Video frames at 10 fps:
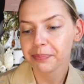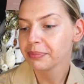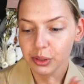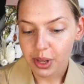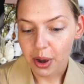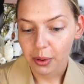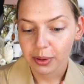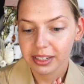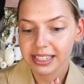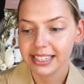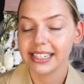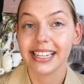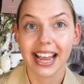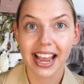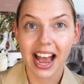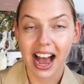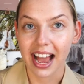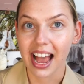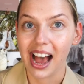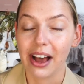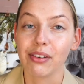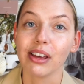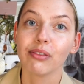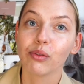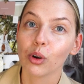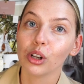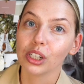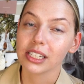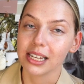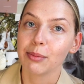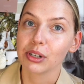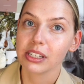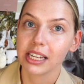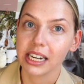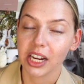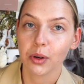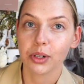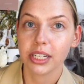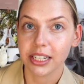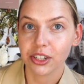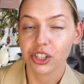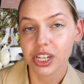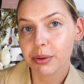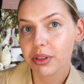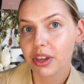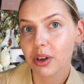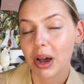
So, today I have a full summer skincare routine to share with you.